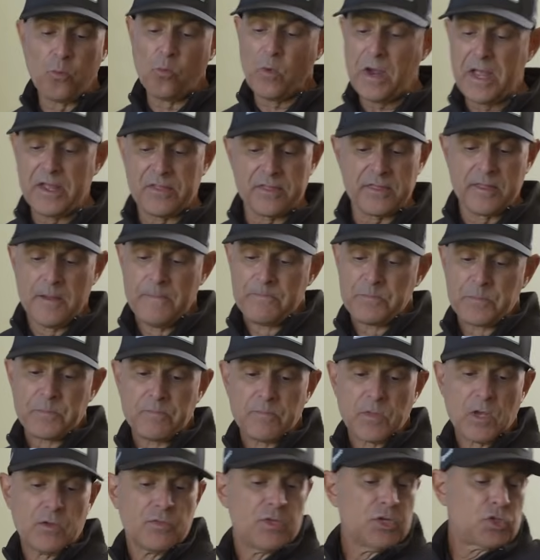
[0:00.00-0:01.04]
with
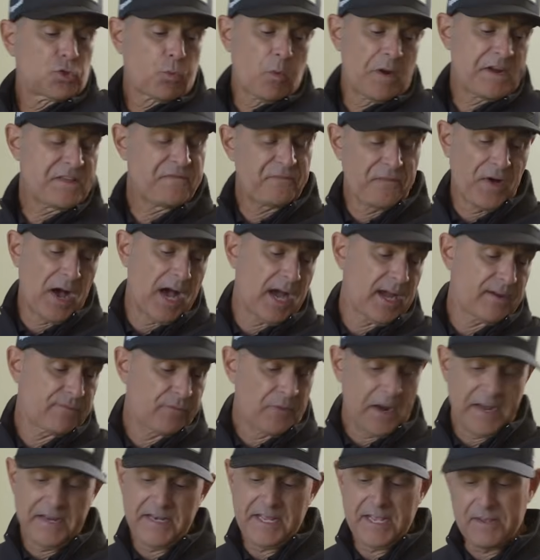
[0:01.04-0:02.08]
the 25,
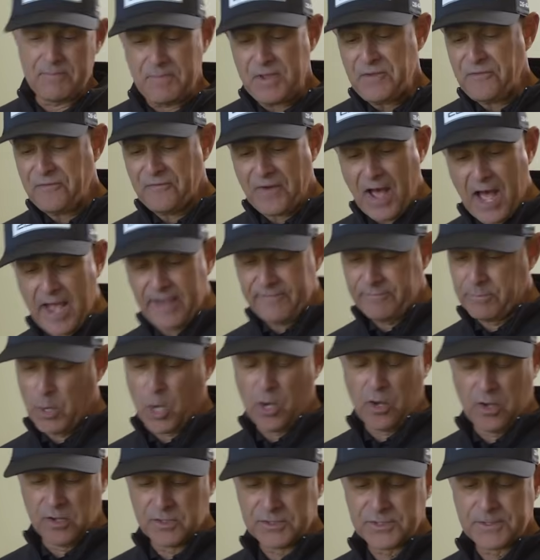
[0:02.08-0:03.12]
right? Hit me 5
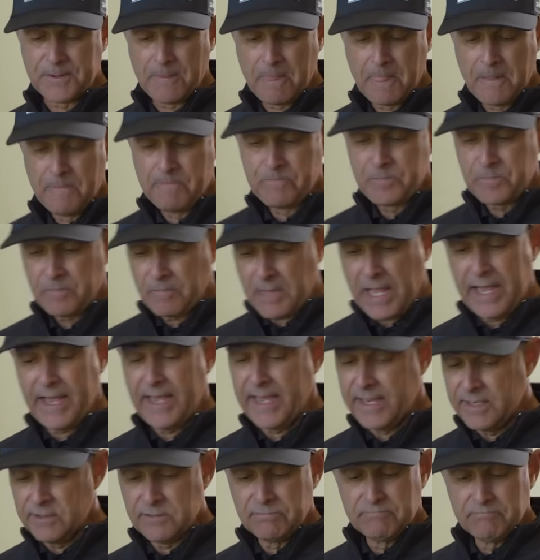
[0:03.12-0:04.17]
balls,
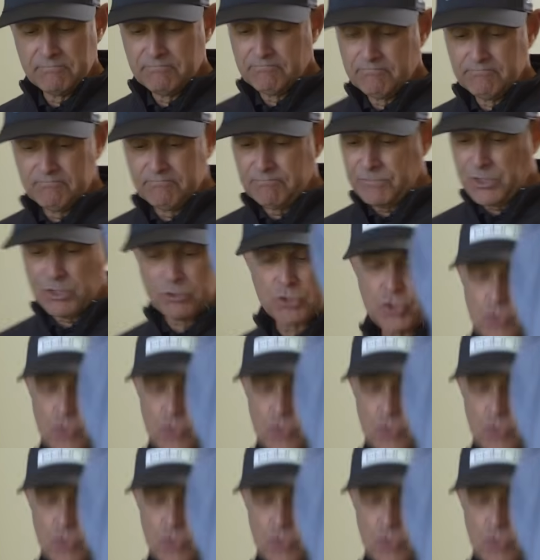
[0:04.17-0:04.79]
and you're